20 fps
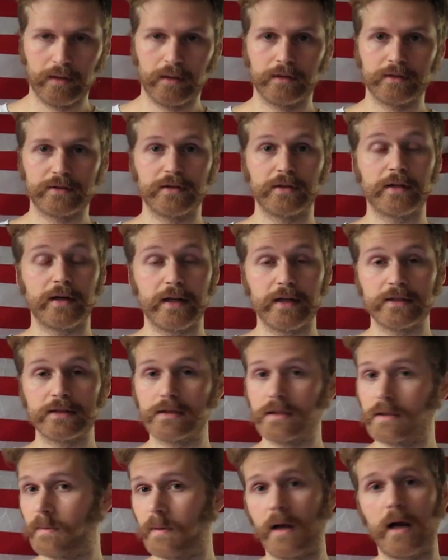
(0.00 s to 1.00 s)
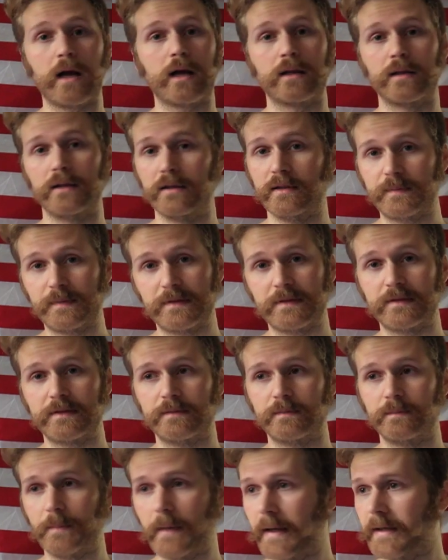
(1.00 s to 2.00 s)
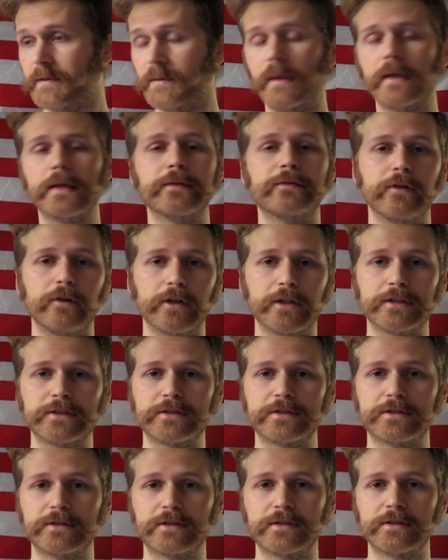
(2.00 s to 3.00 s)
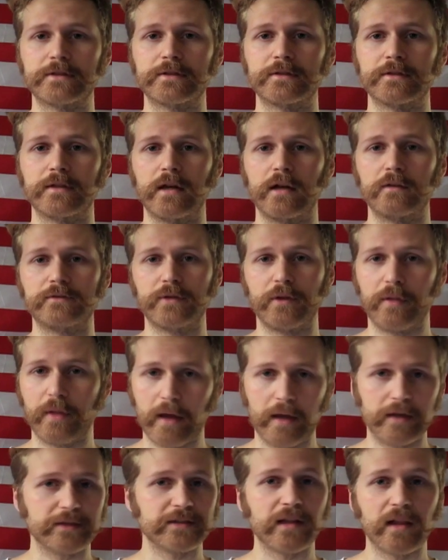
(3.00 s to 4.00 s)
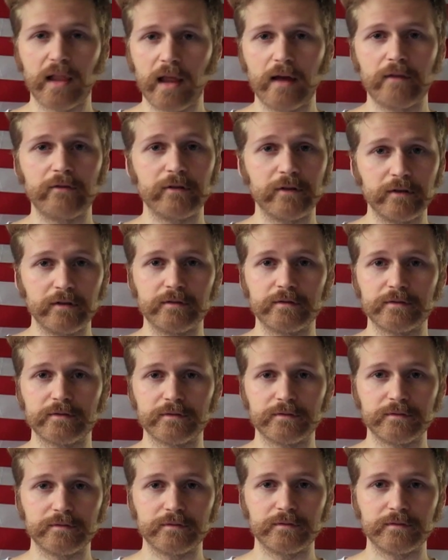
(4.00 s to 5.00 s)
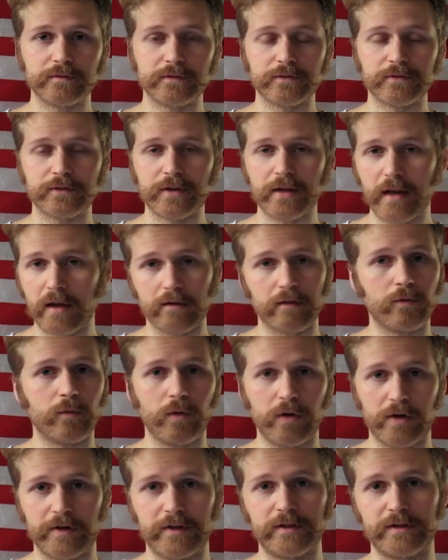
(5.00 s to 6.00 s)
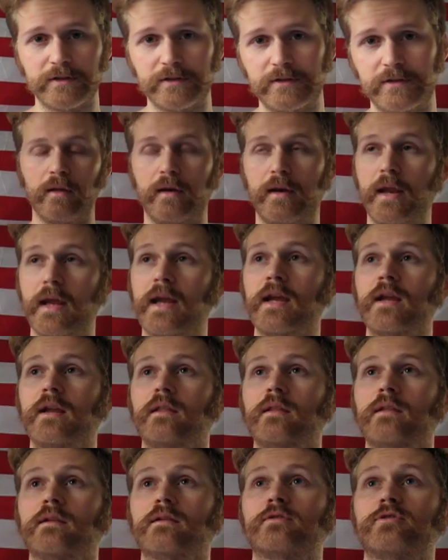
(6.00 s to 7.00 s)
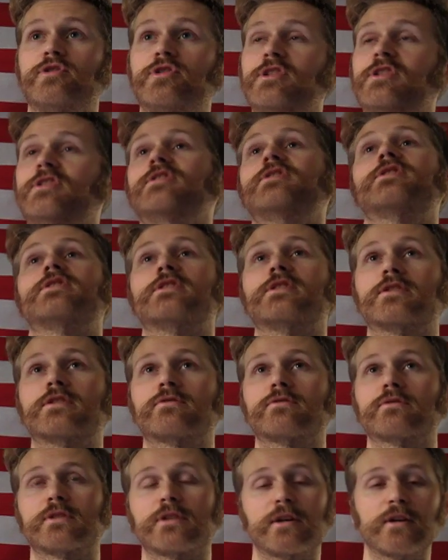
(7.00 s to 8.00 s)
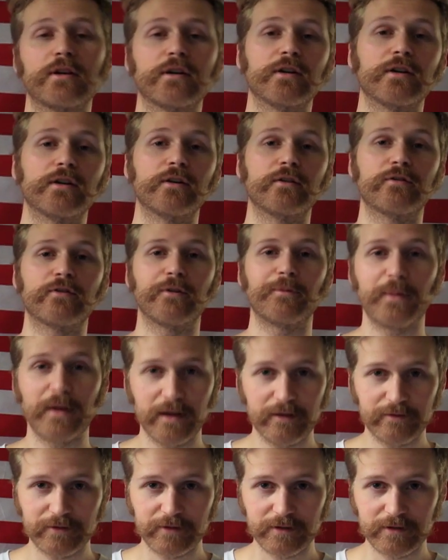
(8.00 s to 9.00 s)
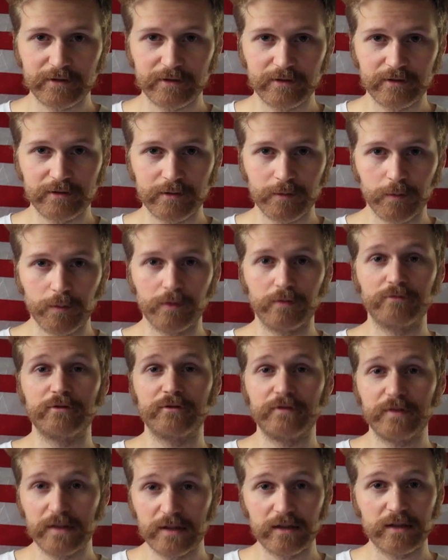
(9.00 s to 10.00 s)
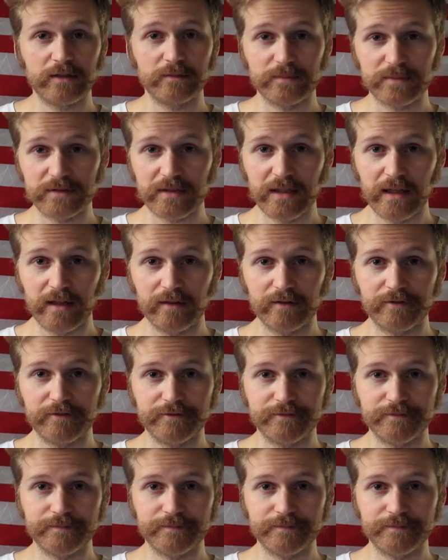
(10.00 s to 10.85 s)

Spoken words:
So today's the apocalypse, May 21st of 2011. It's the end of the world. The day that Jesus returned from heaven will reveal himself.